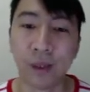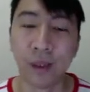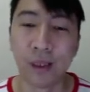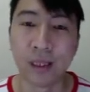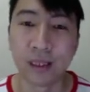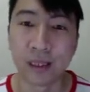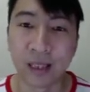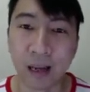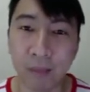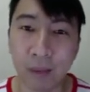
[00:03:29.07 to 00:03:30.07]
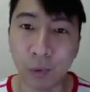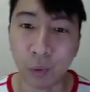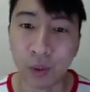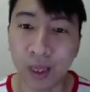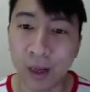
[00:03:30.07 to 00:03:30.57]
This is the covenant
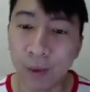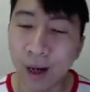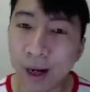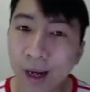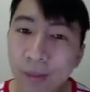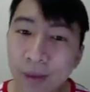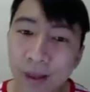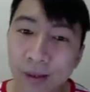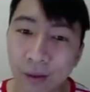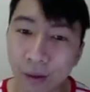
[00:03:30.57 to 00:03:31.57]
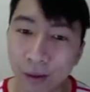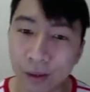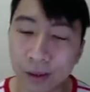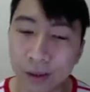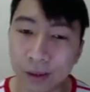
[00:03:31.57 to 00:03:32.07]
between Abraham and
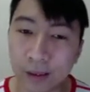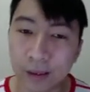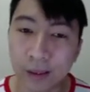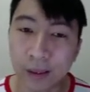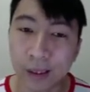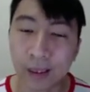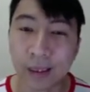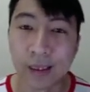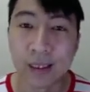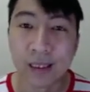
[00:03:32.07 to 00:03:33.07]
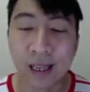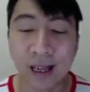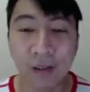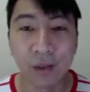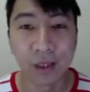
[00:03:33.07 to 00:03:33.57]
God. And in this
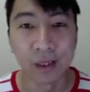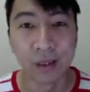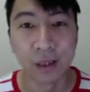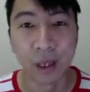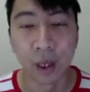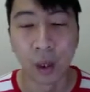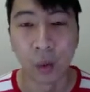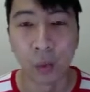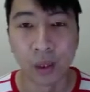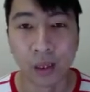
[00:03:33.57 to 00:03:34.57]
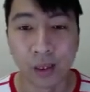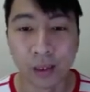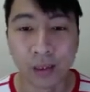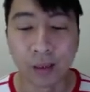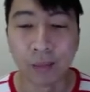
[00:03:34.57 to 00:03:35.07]
covenant, we
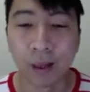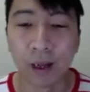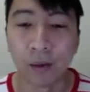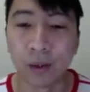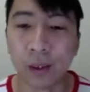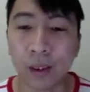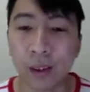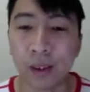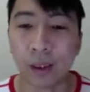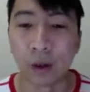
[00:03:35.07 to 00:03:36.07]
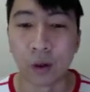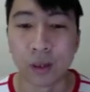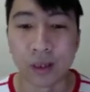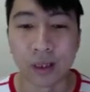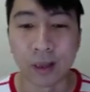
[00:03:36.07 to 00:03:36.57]
learn about the
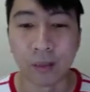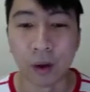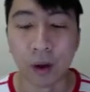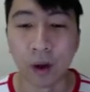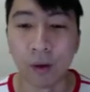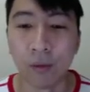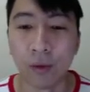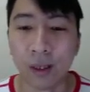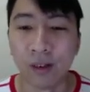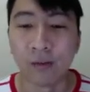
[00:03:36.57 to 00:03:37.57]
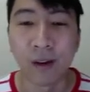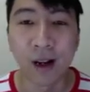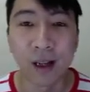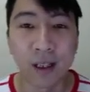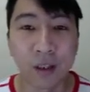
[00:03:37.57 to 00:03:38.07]
concept of
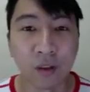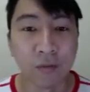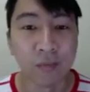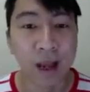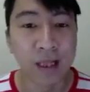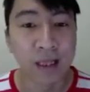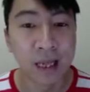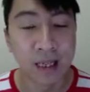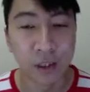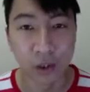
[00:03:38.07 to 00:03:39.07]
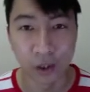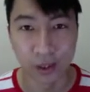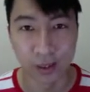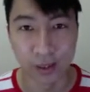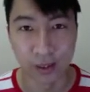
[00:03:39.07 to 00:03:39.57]
fathers of many
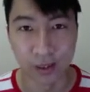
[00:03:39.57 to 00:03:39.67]
nations.